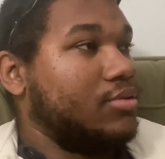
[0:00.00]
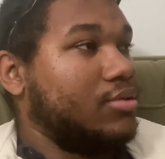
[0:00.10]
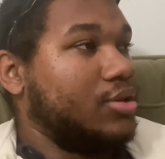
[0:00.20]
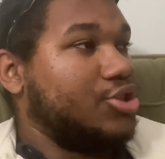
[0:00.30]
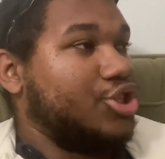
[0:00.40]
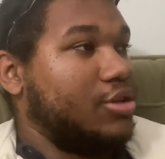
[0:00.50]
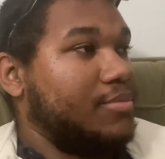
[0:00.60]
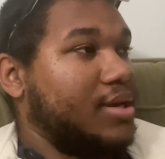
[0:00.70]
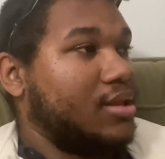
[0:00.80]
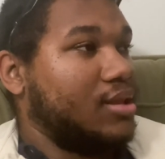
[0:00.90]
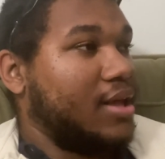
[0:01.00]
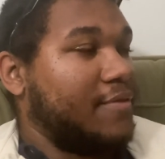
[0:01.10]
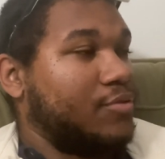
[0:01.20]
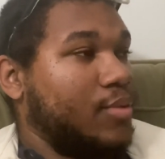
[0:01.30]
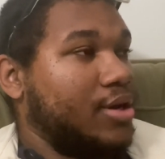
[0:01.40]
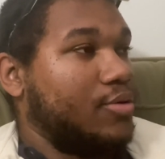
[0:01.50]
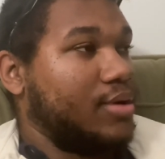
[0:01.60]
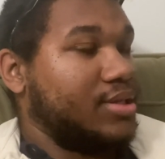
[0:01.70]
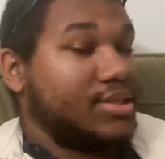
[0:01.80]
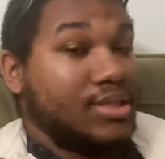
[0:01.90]
legitimate left wing
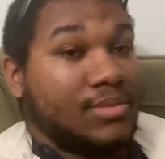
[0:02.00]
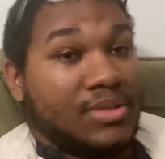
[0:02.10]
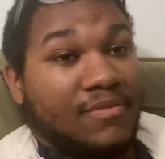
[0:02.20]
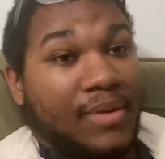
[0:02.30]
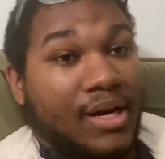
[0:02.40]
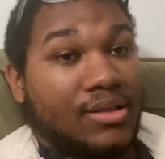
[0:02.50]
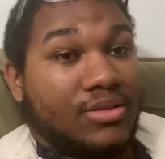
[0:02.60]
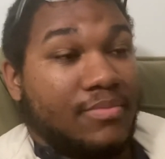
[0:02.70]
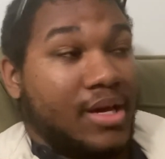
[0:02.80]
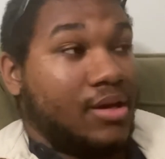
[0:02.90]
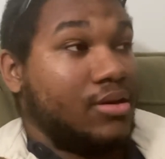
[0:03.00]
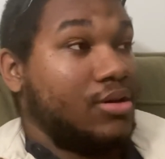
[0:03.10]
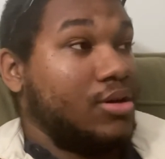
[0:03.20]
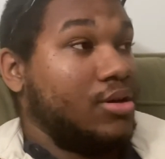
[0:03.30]
criticisms of Biden to make